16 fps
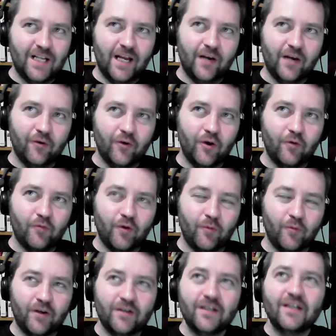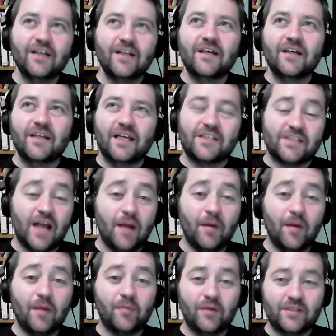I don't know if I want to. It's not
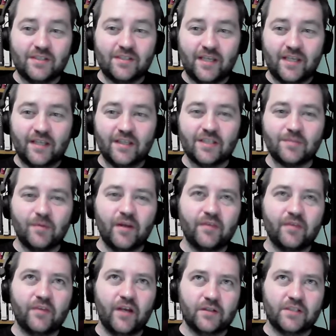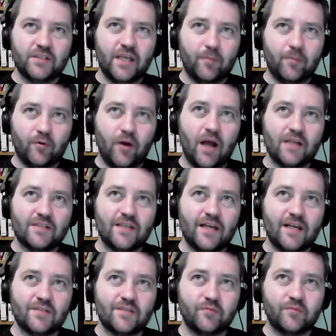my place to say this, but there's a
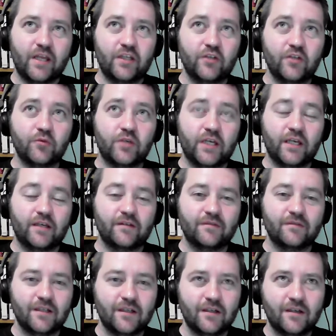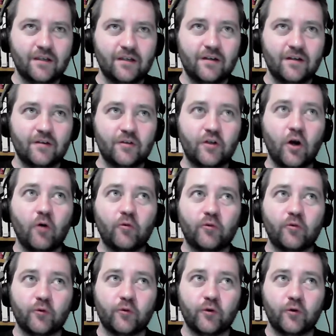process that you can go
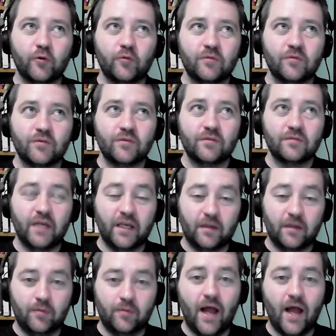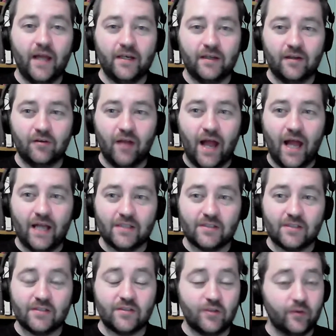through and apply to glass
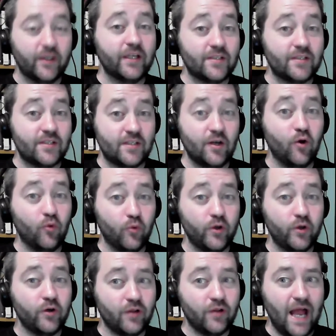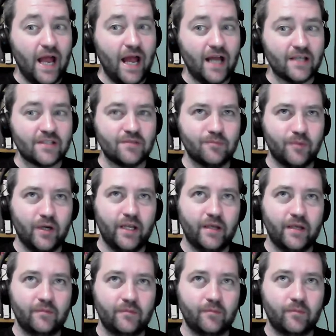so that it's still real glass, but
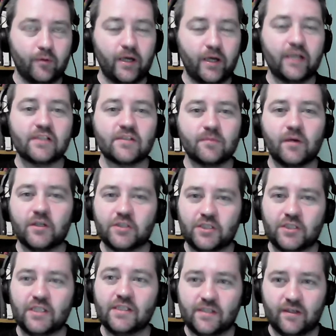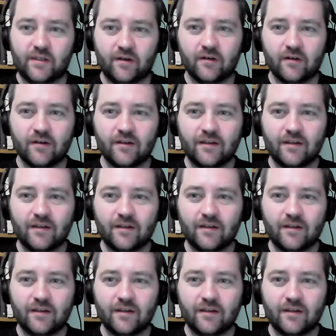it breaks much easier.